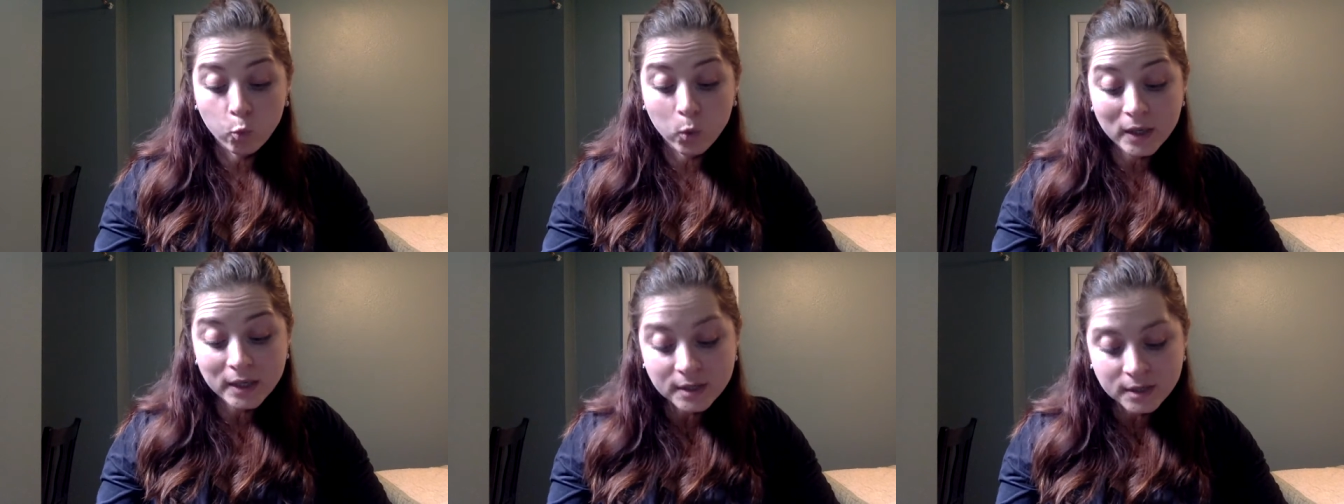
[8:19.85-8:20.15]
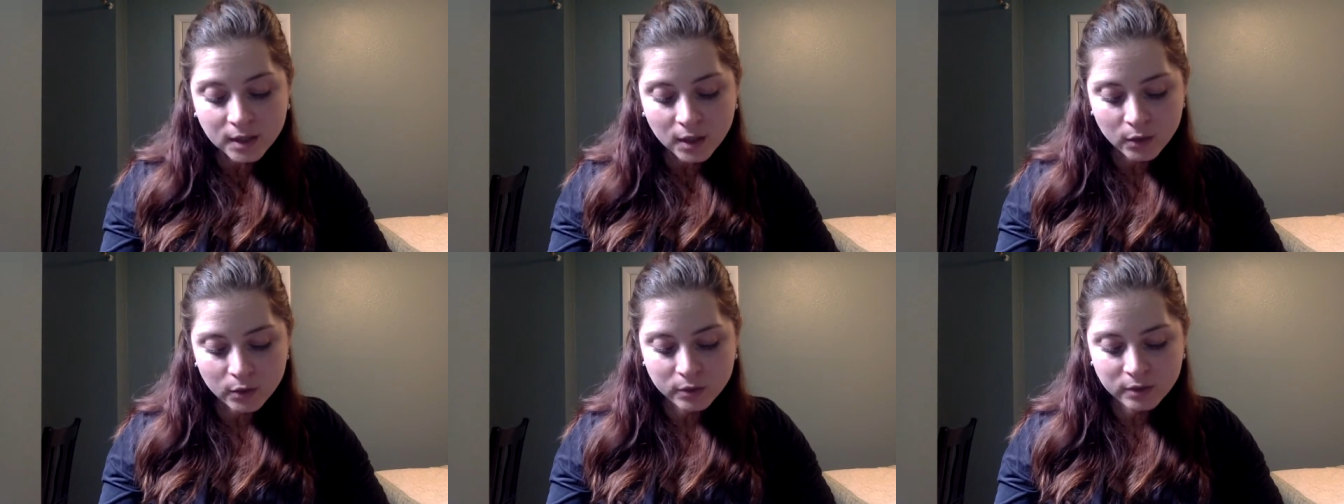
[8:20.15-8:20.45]

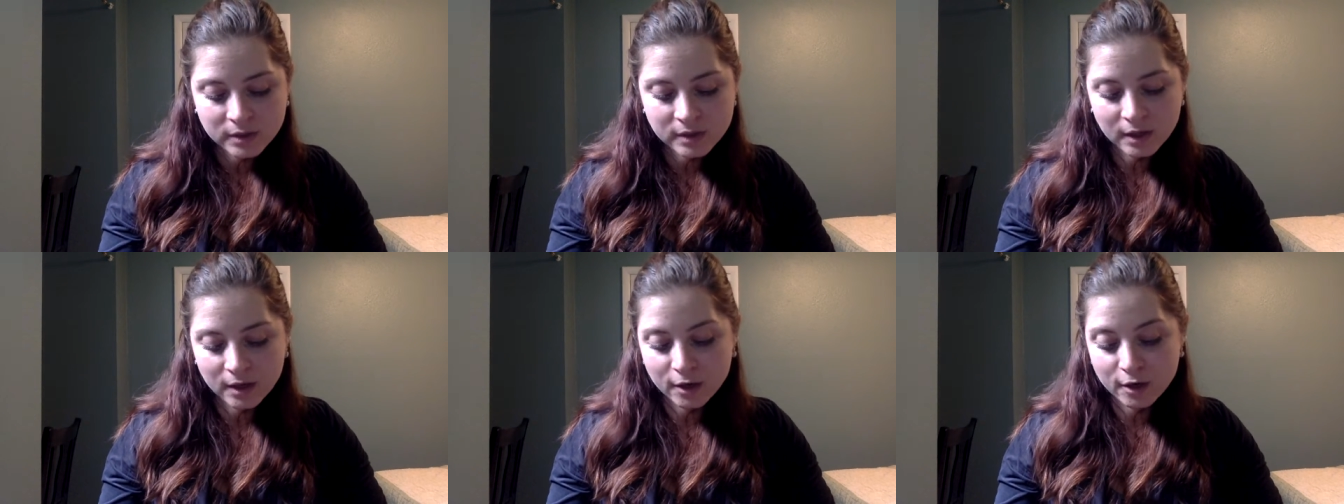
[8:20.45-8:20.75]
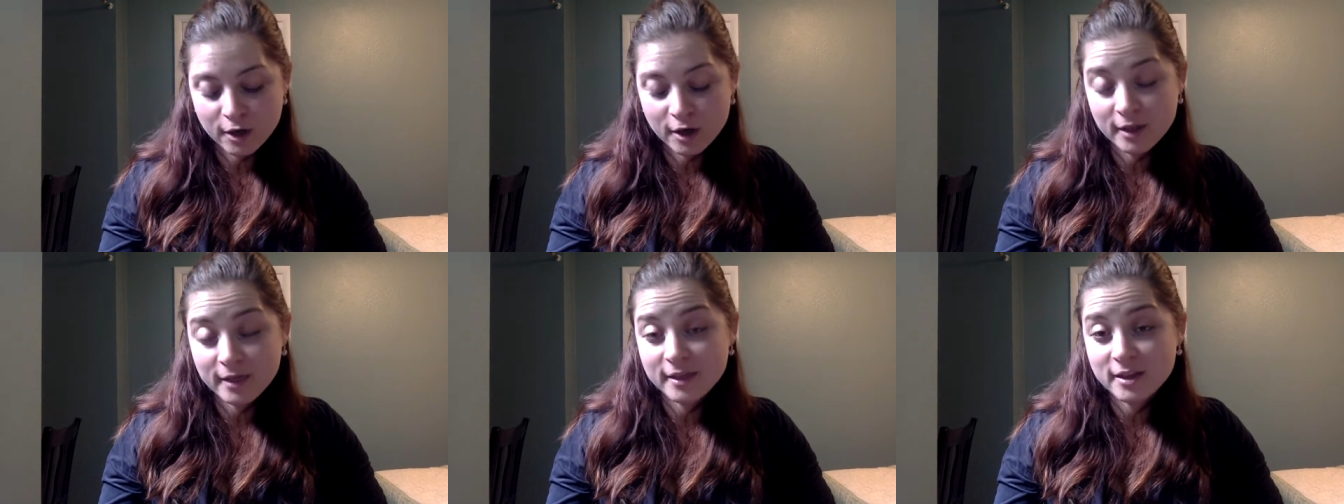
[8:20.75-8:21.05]
windows that
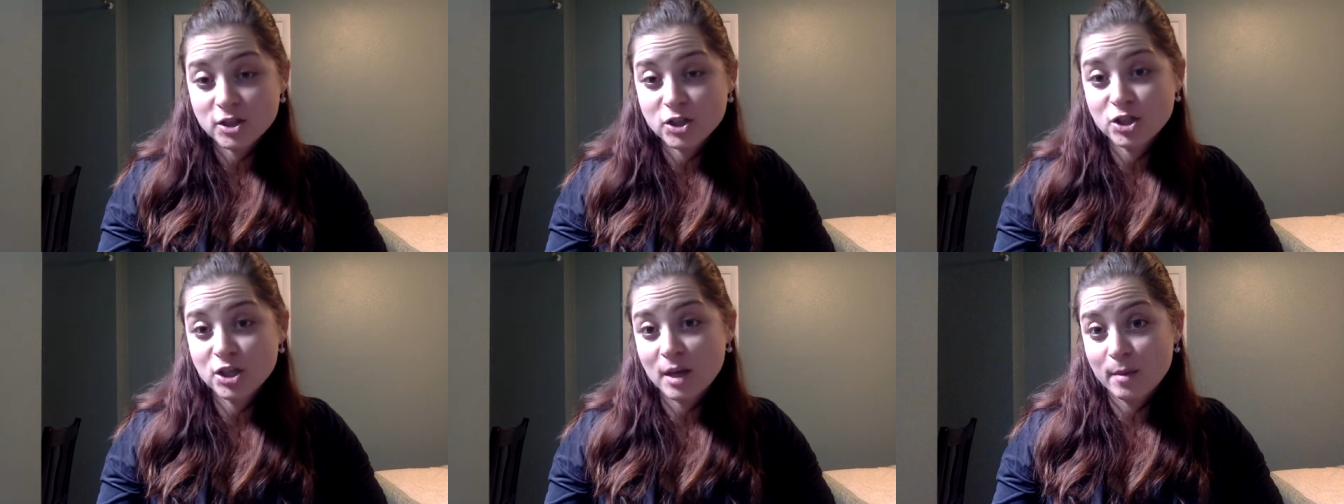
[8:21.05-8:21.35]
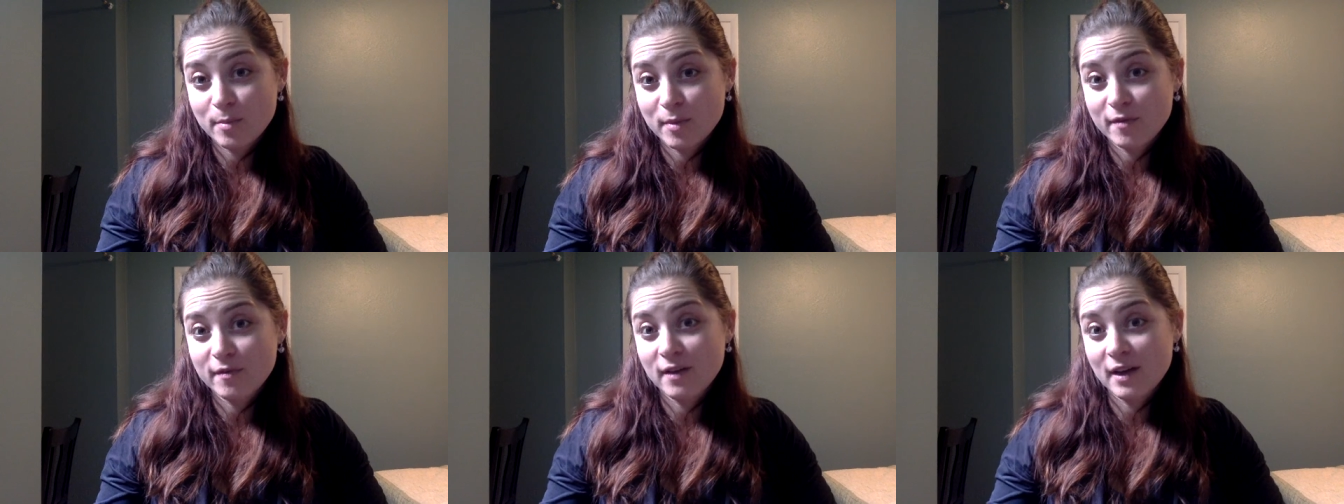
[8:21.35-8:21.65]
are in the
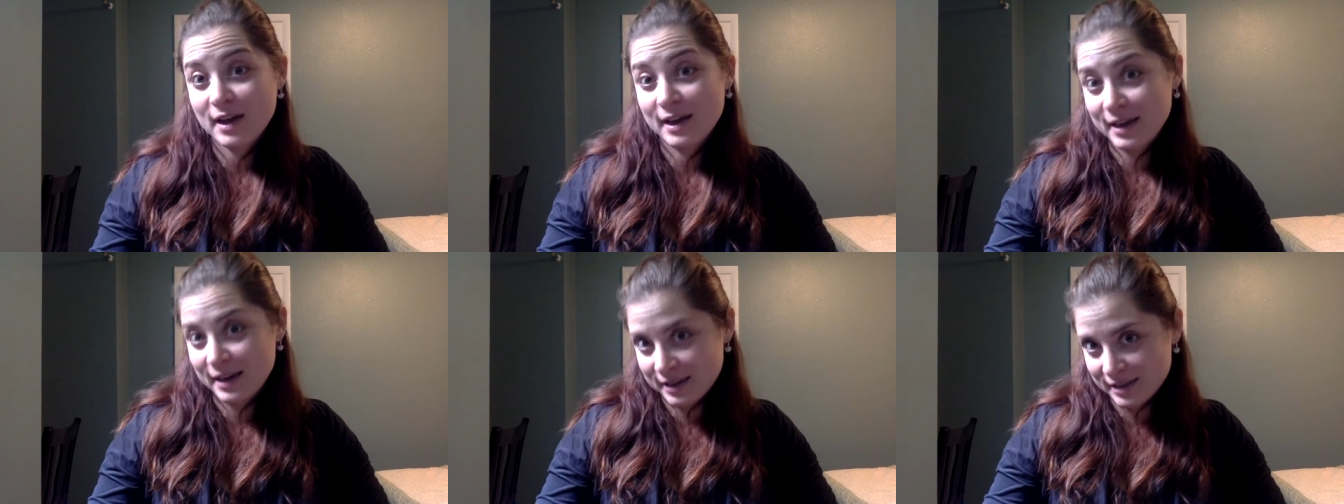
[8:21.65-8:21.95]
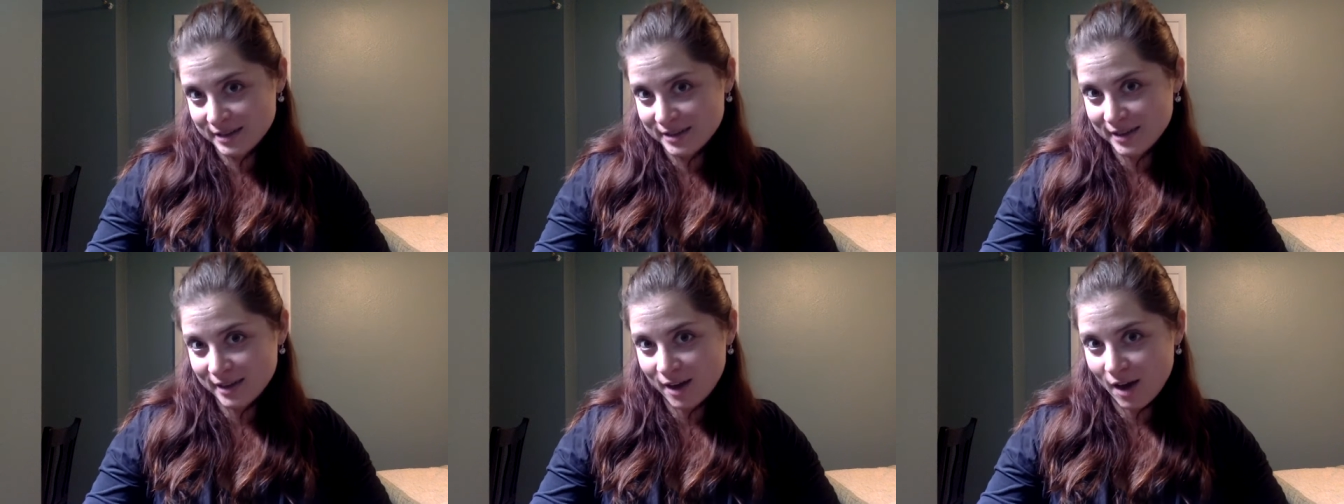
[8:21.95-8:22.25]
shape of a
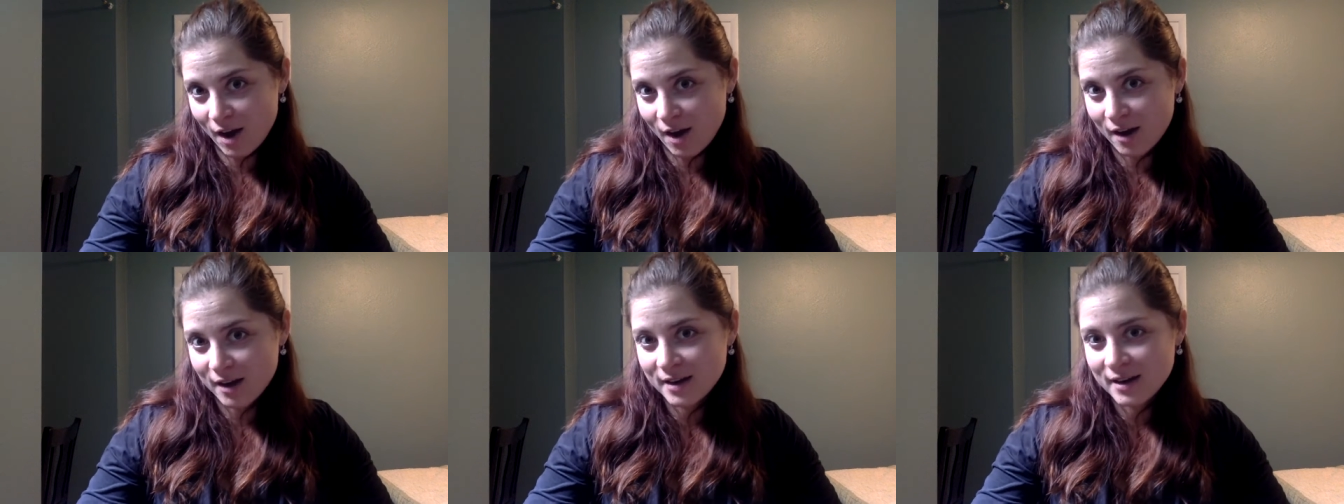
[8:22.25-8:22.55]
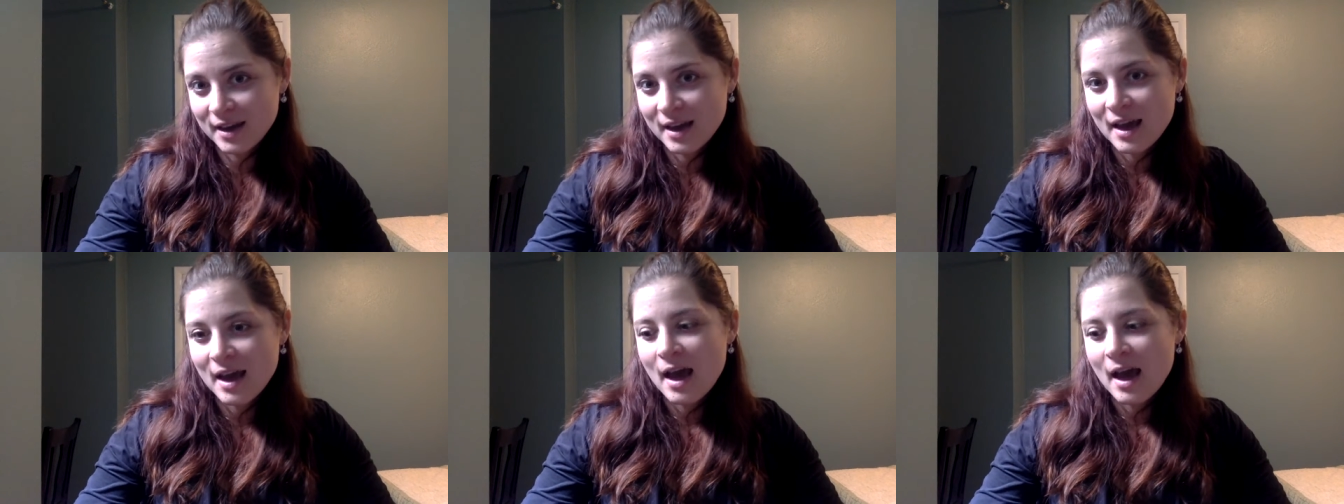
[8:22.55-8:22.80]
hexagon.